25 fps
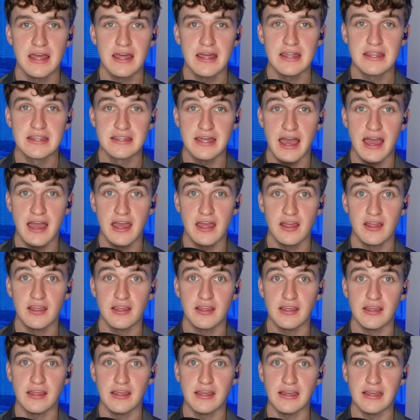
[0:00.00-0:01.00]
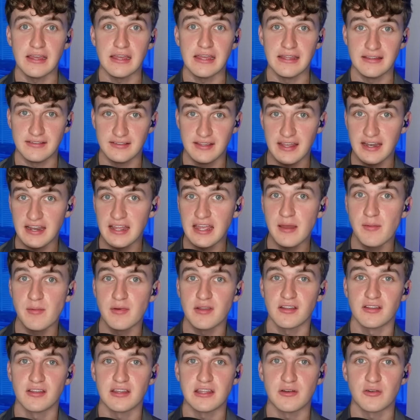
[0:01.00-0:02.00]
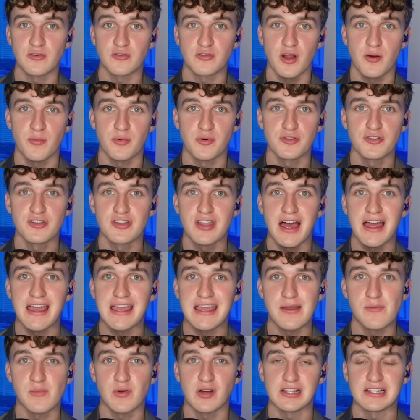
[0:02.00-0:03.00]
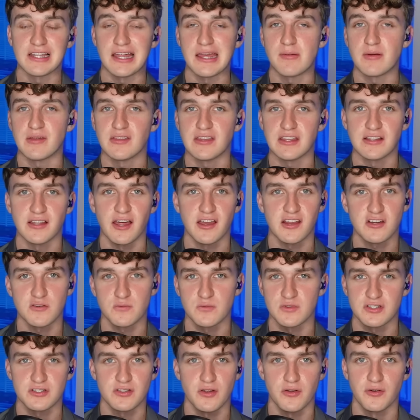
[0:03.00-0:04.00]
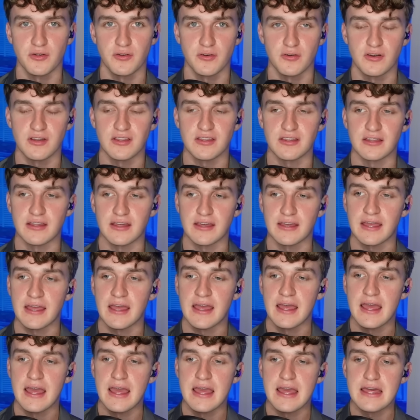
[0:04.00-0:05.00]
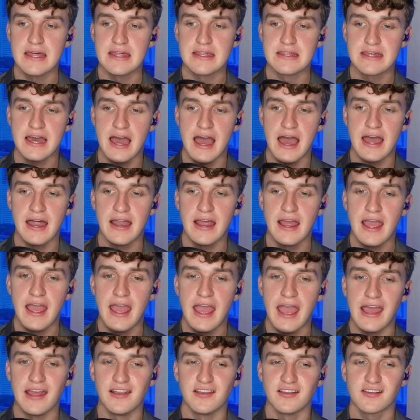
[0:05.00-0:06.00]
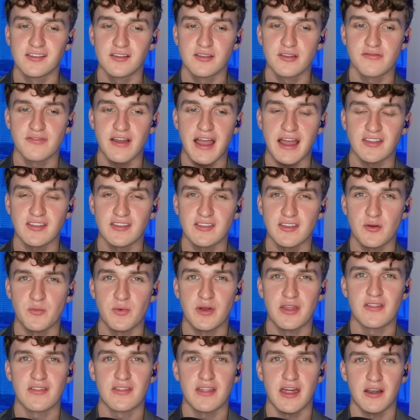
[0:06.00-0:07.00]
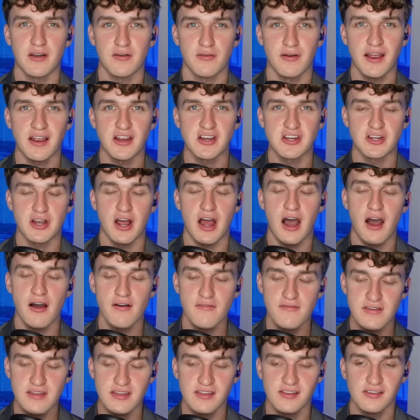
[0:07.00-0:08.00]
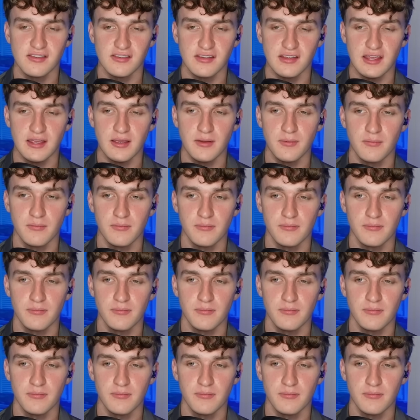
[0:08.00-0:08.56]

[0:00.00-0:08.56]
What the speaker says: that is getting him into legal trouble, not him claiming the election was stolen or anything like that. And so the fact that they went in that direction obviously